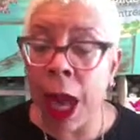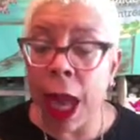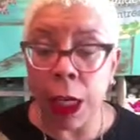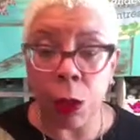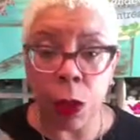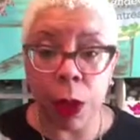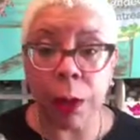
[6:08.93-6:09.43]
and
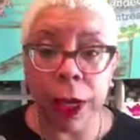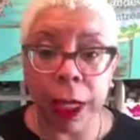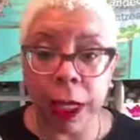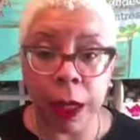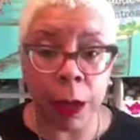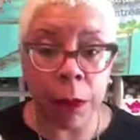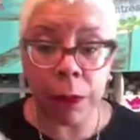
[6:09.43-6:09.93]
you want to make
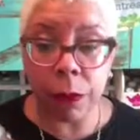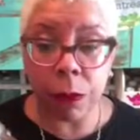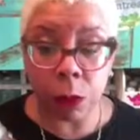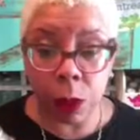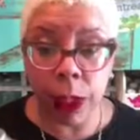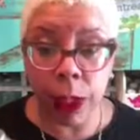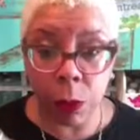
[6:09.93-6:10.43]
it up
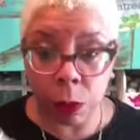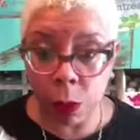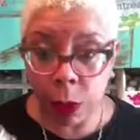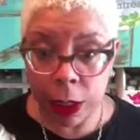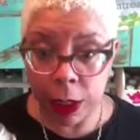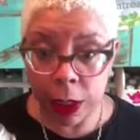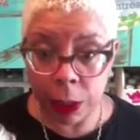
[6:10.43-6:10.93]
really
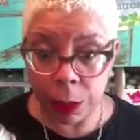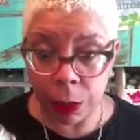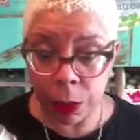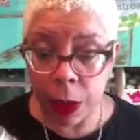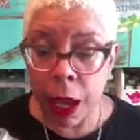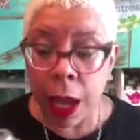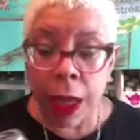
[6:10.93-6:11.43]
quick and simple.